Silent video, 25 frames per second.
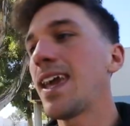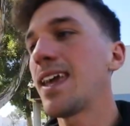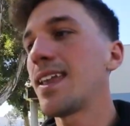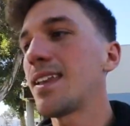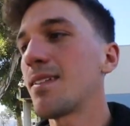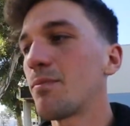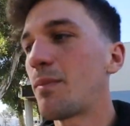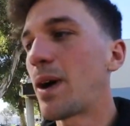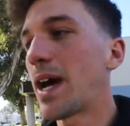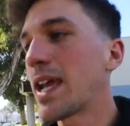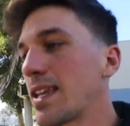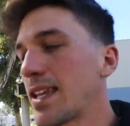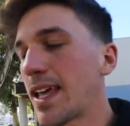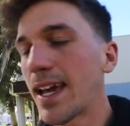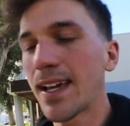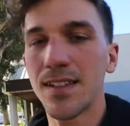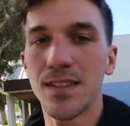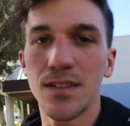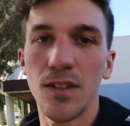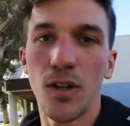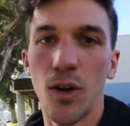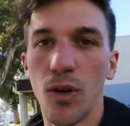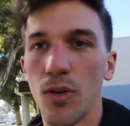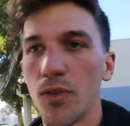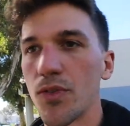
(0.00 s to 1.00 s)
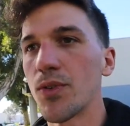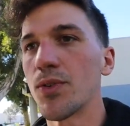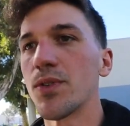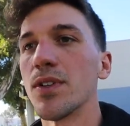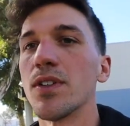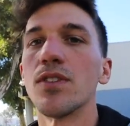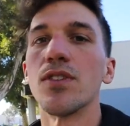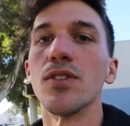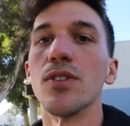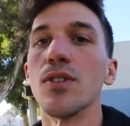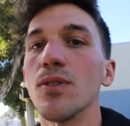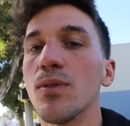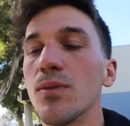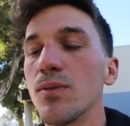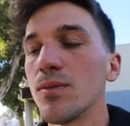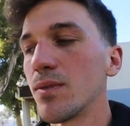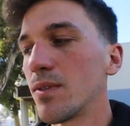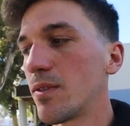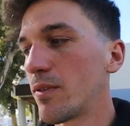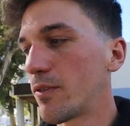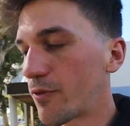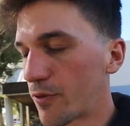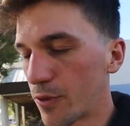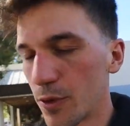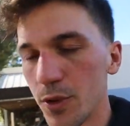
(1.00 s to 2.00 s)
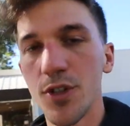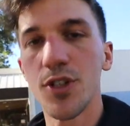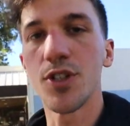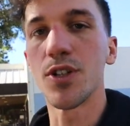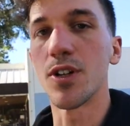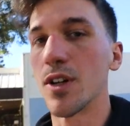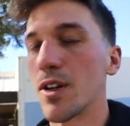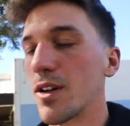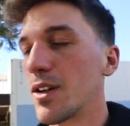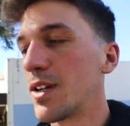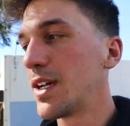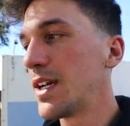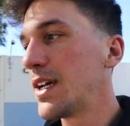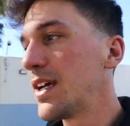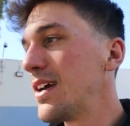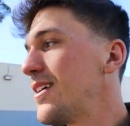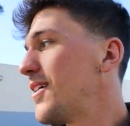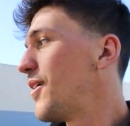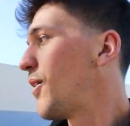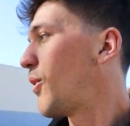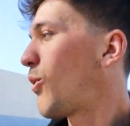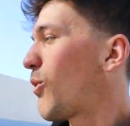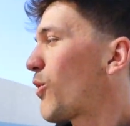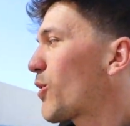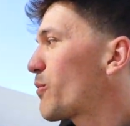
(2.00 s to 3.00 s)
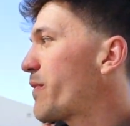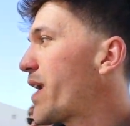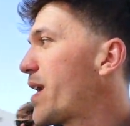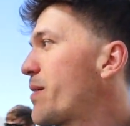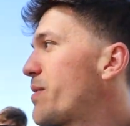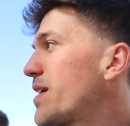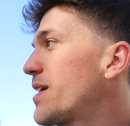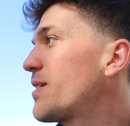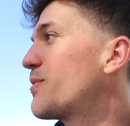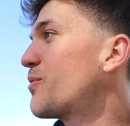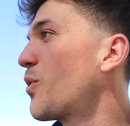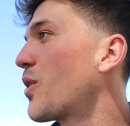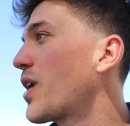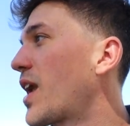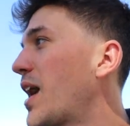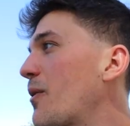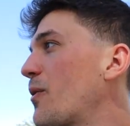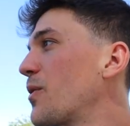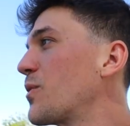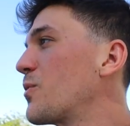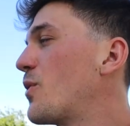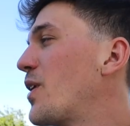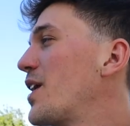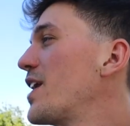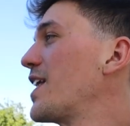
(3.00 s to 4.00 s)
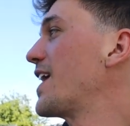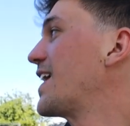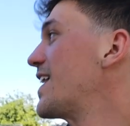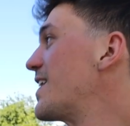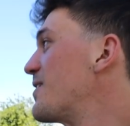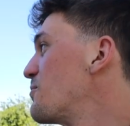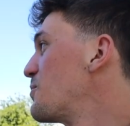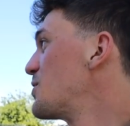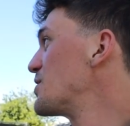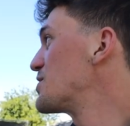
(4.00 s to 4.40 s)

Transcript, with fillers: in my next R32 for sure, or maybe what I would want in